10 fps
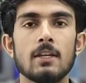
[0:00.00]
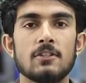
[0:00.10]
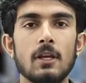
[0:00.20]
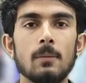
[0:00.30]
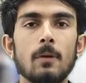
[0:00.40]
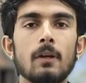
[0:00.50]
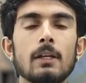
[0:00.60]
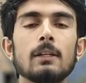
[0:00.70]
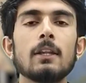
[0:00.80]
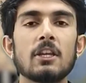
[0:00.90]

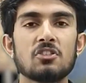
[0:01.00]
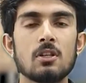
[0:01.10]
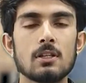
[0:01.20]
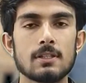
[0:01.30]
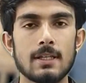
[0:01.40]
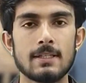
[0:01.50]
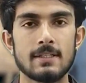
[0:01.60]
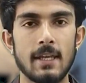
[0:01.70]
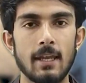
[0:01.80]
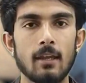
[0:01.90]
celebrated National
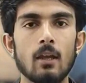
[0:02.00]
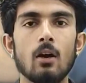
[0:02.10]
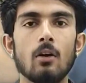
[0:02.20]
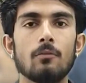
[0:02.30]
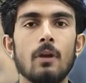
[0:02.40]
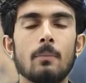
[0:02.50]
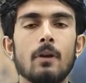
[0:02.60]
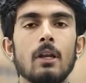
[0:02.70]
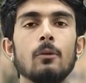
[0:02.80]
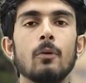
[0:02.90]
Science Day on
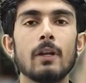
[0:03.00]
February